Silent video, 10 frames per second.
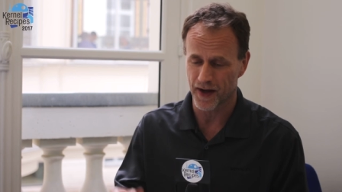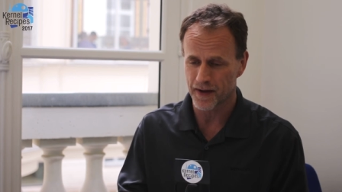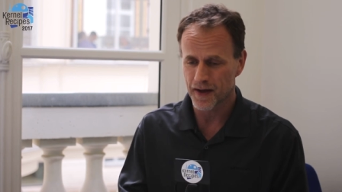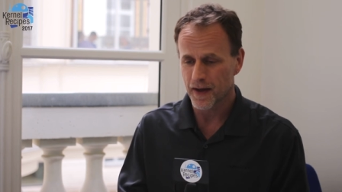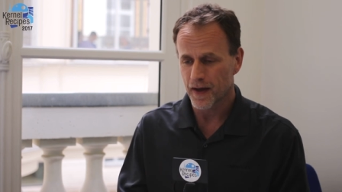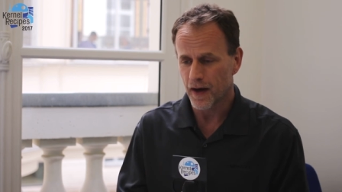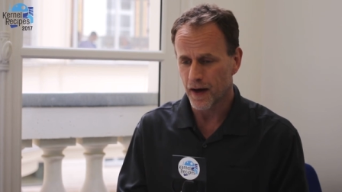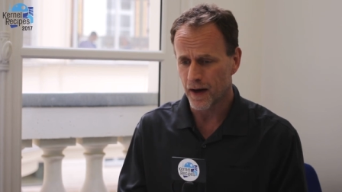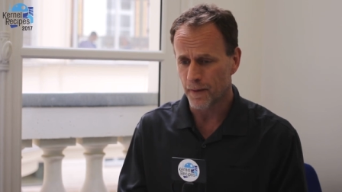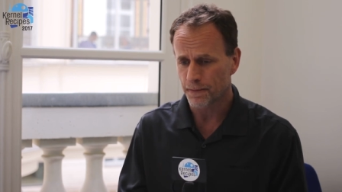that.
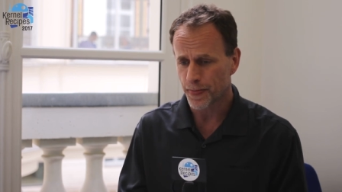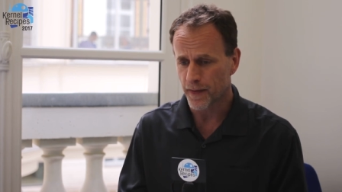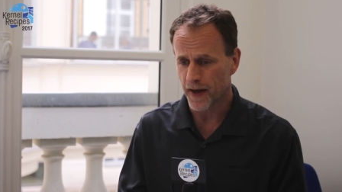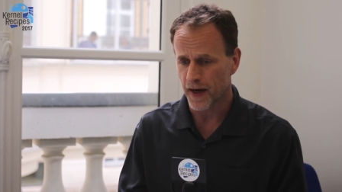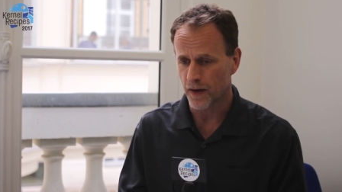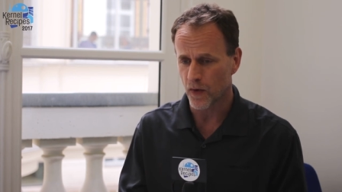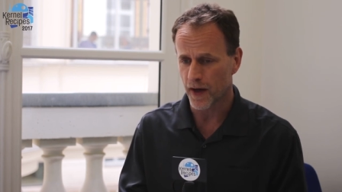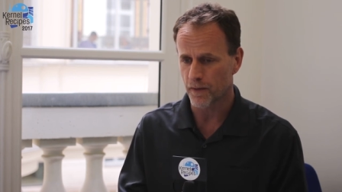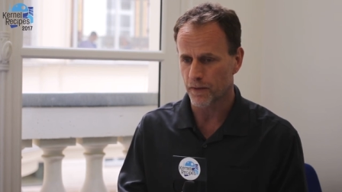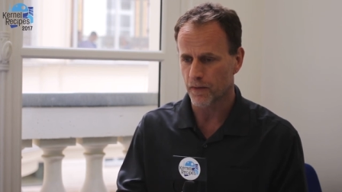Um, and when
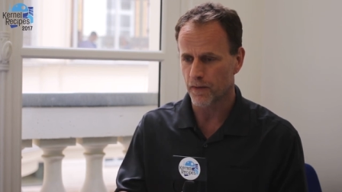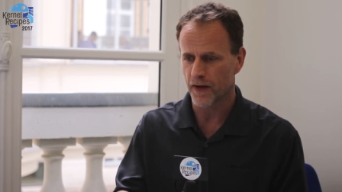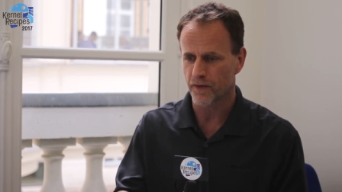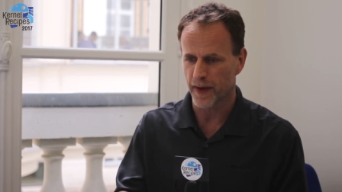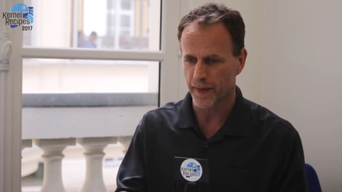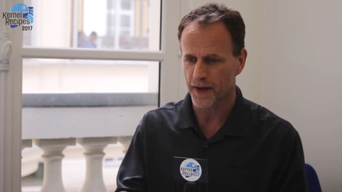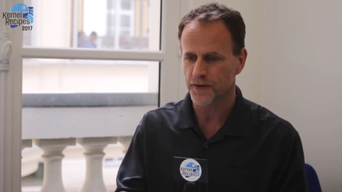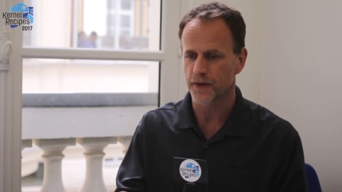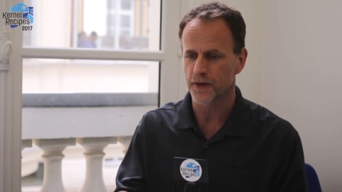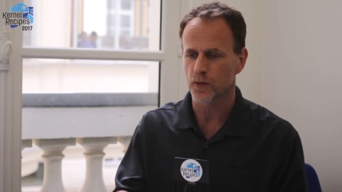I went for my
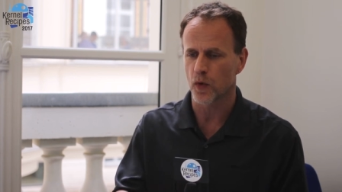master's,